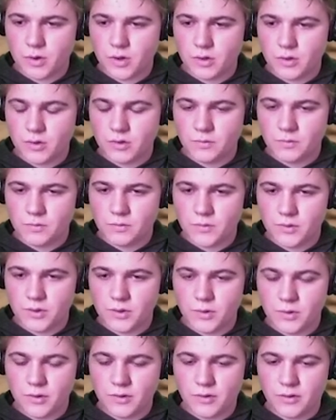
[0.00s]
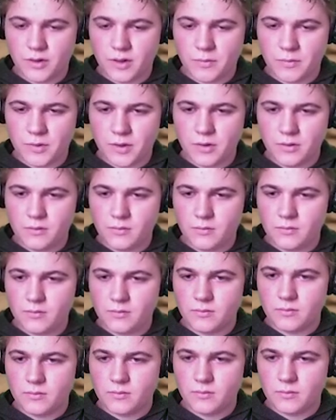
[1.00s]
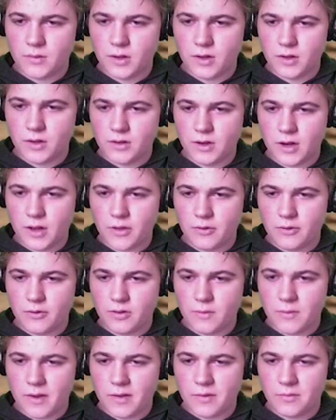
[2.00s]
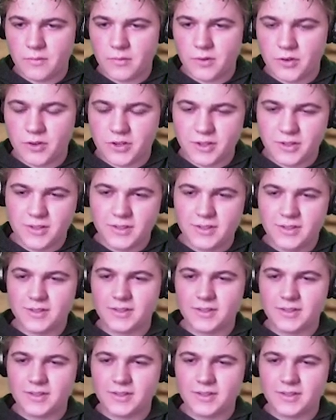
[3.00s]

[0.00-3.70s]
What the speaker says: Wheel doing something. And yeah, there's the Bison push.